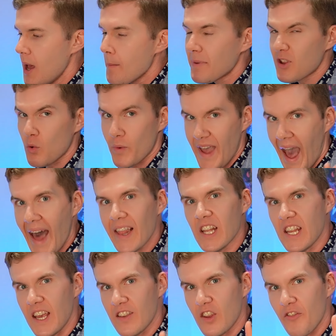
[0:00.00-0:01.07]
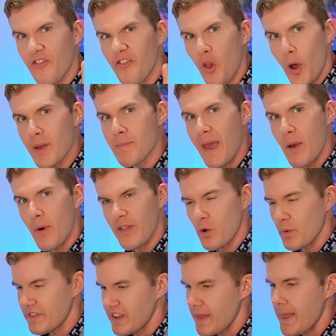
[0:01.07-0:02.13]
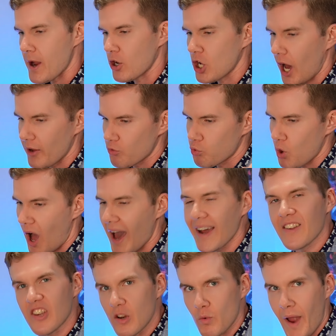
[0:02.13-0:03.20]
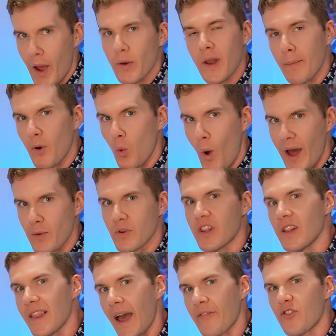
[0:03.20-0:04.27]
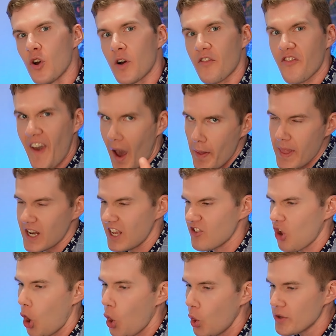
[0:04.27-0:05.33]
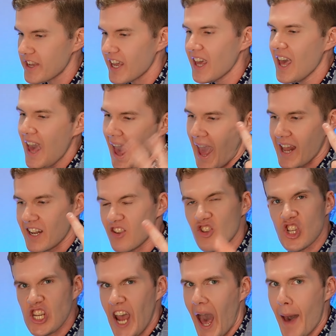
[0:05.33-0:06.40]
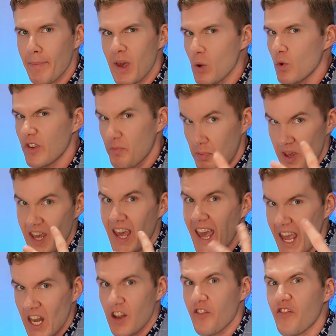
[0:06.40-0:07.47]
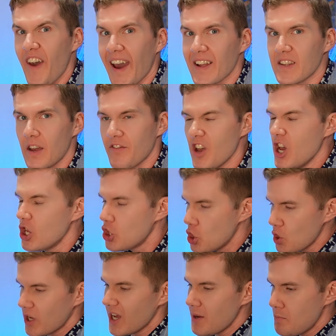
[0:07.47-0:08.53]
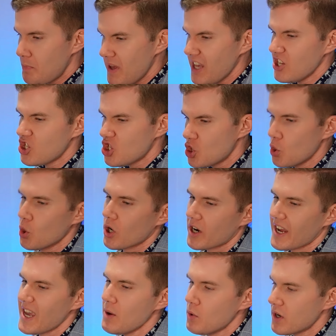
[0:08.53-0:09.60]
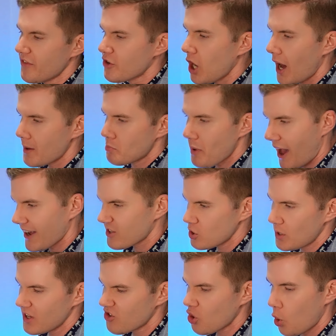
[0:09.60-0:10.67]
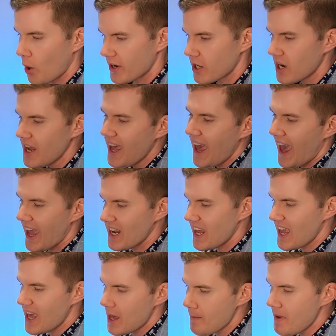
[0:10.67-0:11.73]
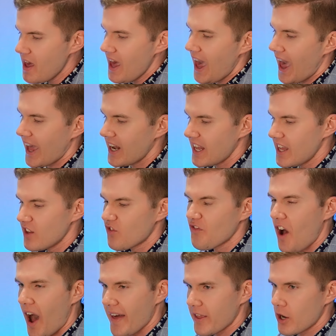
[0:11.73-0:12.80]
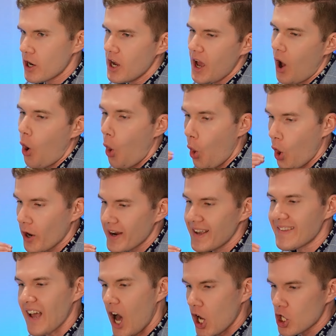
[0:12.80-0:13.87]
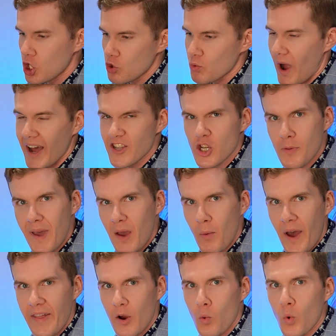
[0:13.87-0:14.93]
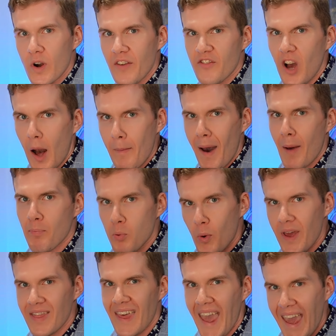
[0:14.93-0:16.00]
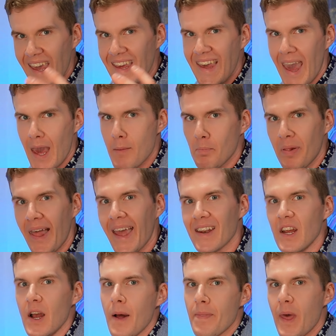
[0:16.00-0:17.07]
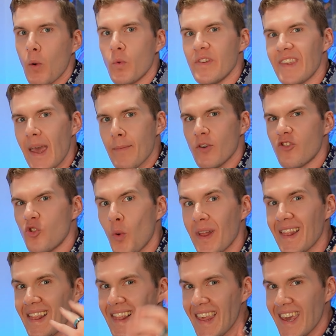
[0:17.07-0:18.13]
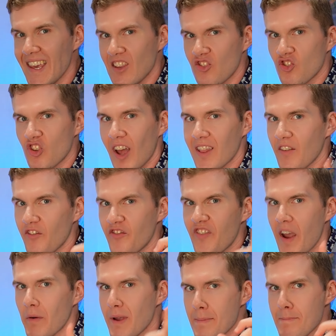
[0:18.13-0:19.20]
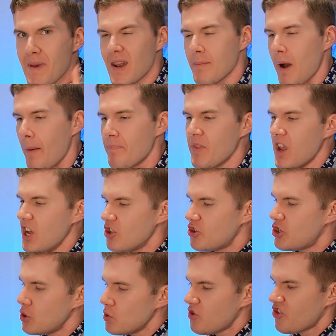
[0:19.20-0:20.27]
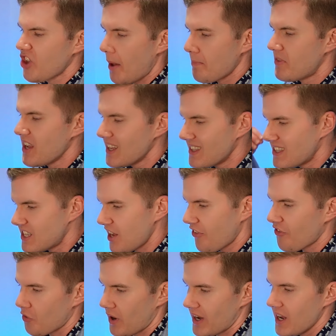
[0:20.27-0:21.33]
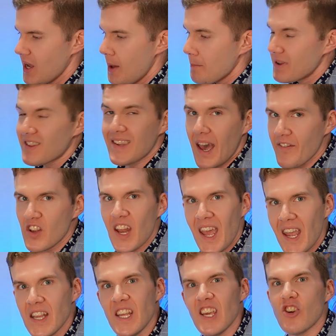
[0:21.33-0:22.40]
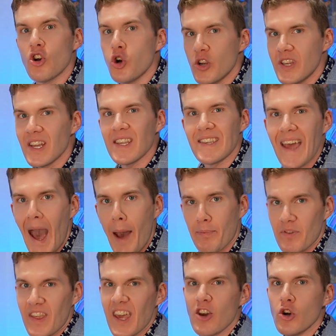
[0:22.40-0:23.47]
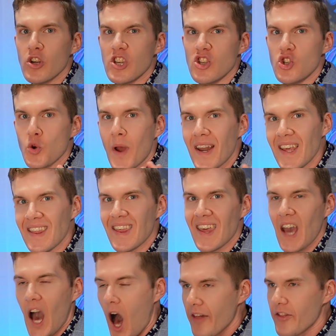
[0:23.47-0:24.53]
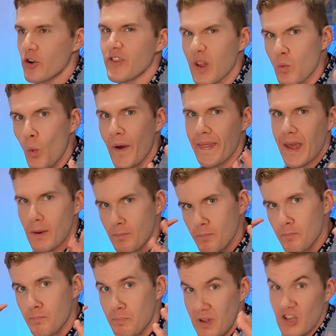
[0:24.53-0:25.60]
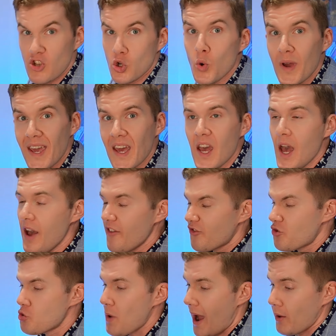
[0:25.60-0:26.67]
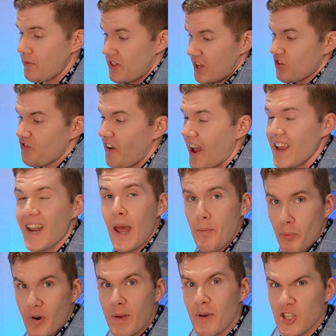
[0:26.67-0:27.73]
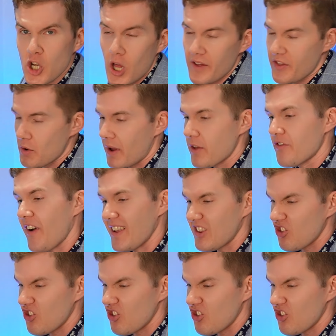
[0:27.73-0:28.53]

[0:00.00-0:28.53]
But the reality is, if Floyd Mayweather was in there, got rocked in round number one with the left hook, found that his holding and his jabbing was being ineffective, you can be sure he would have gone back to his corner, and him and his father, or his uncle Roger Mayweather, would have come up with a game plan that was able to at least, at the very minimum, do something different. But Devin Haney couldn't adapt. They couldn't do anything other than what they'd been doing throughout this fight and pretty much all of their other fights.